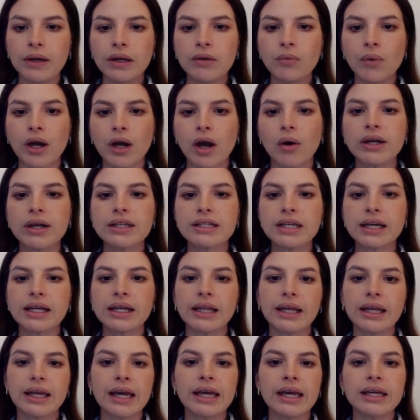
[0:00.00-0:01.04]
We're going to click
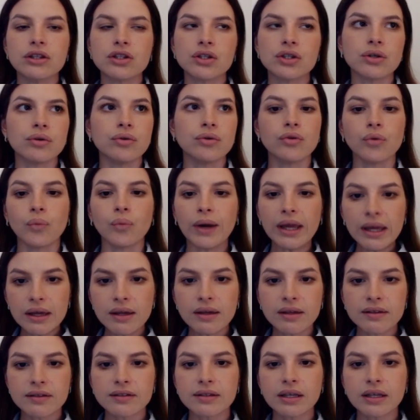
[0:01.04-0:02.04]
into the weeks.